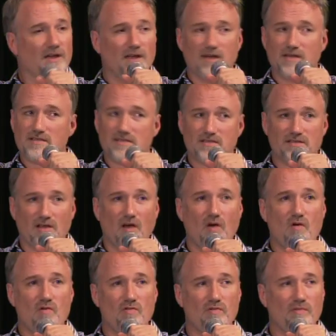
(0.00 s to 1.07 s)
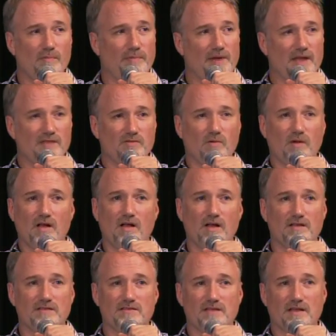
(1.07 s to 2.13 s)
it is its own patois.
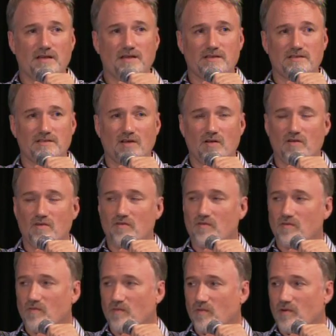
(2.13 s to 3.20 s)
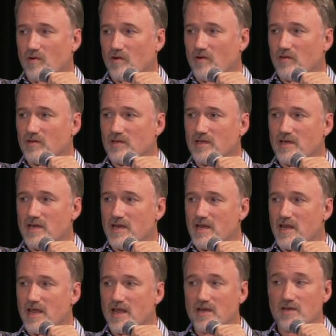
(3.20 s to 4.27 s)
It's like its own world,
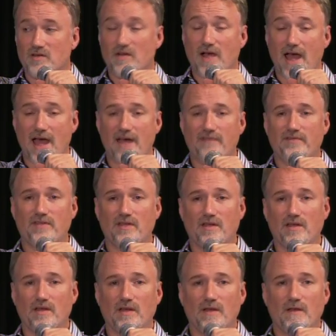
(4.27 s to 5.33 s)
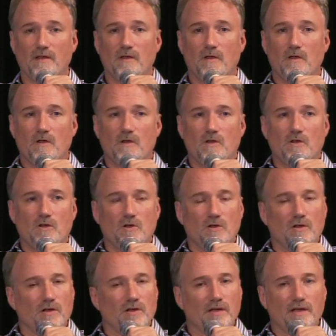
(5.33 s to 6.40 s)
and you have to.
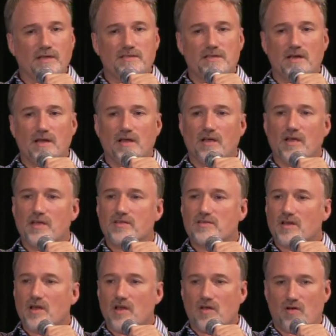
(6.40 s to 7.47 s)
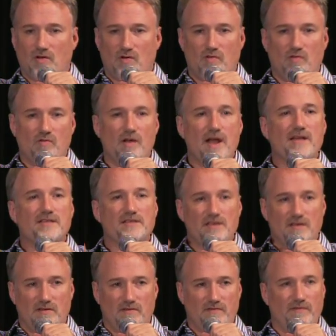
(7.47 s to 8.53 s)
It's an
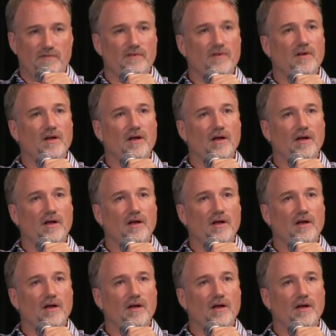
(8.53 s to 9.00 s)
aggressive